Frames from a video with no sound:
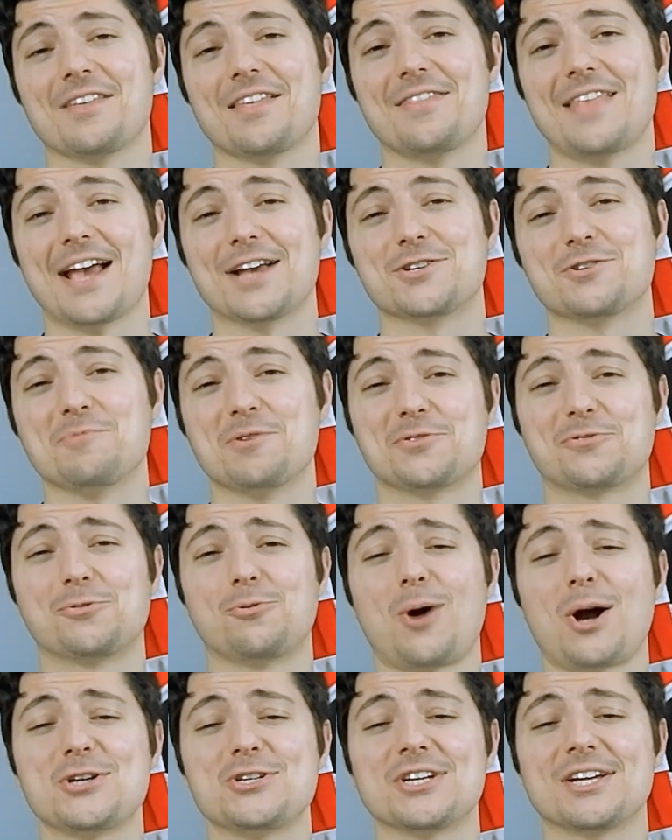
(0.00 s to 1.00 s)
Thanks so much for
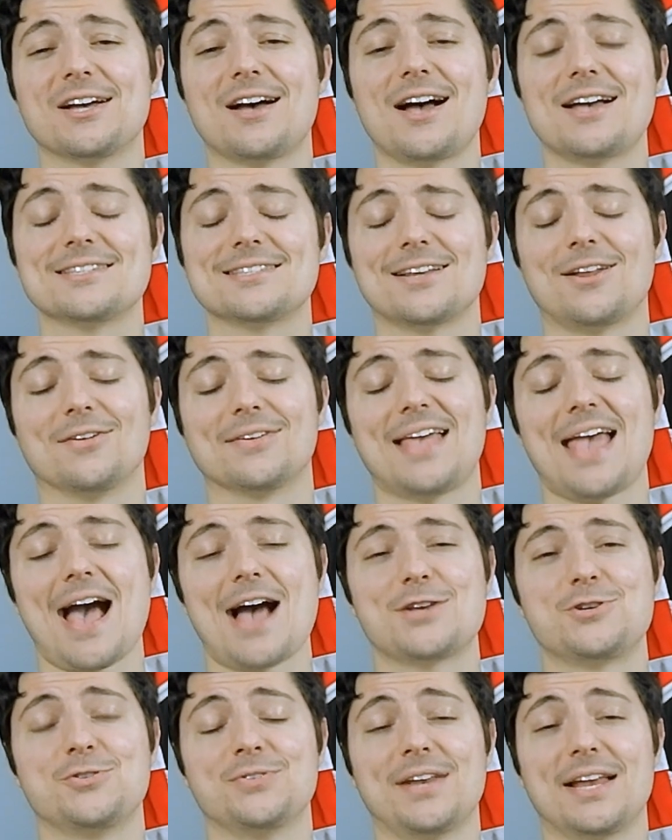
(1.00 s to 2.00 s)
watching, guys, and I'll
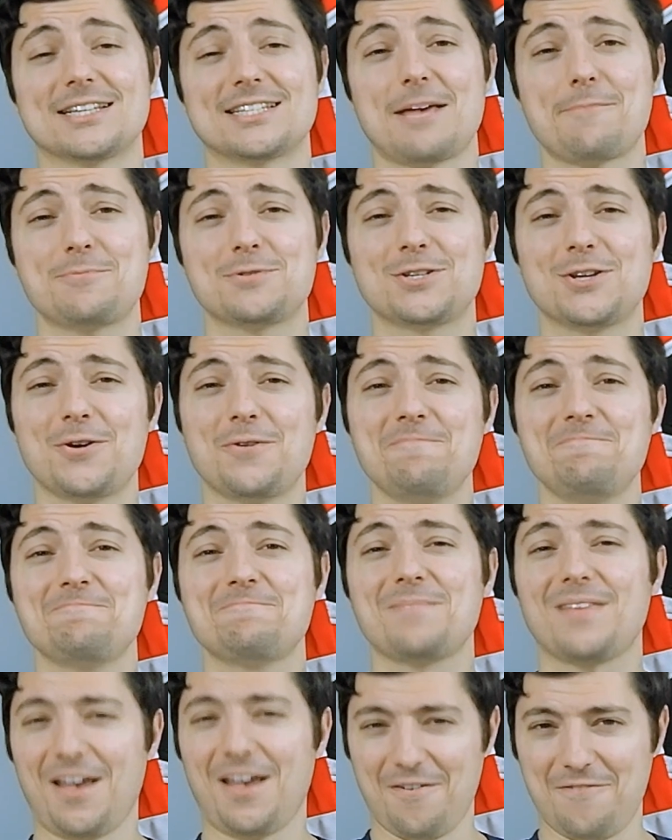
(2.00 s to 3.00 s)
catch you in the next episode
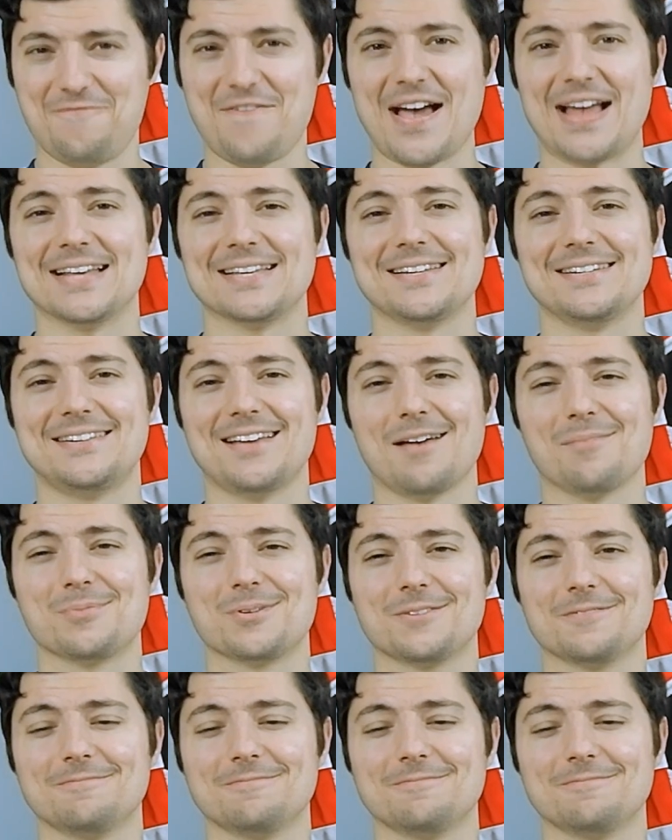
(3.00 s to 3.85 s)
of Fantasy Tipped.